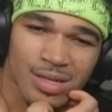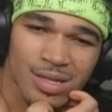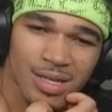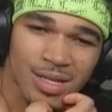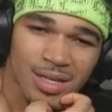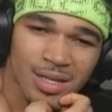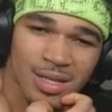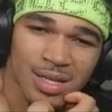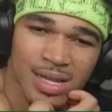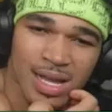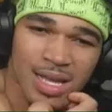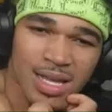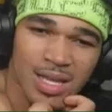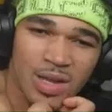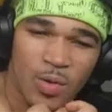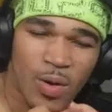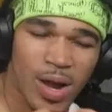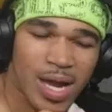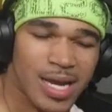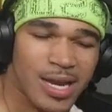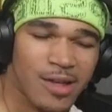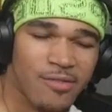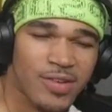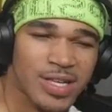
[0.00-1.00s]
Like, you
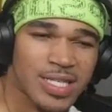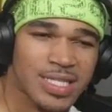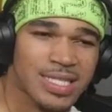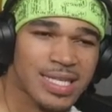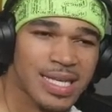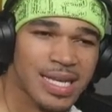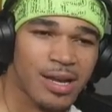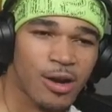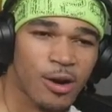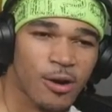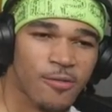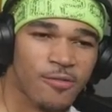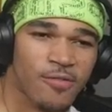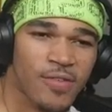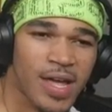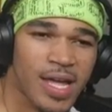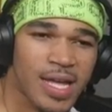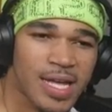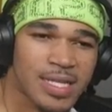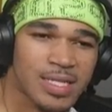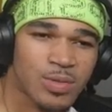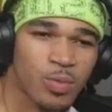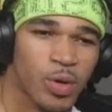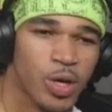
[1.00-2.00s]
ain't even see her
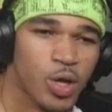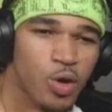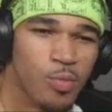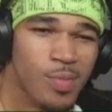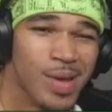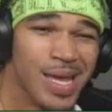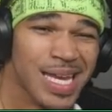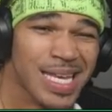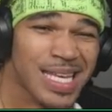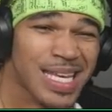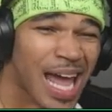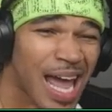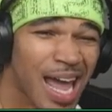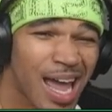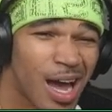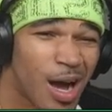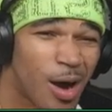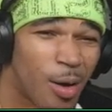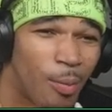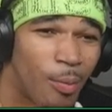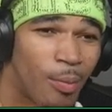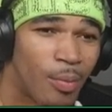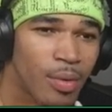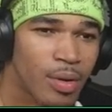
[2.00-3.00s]
face. What do you mean,
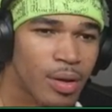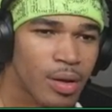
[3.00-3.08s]
damn?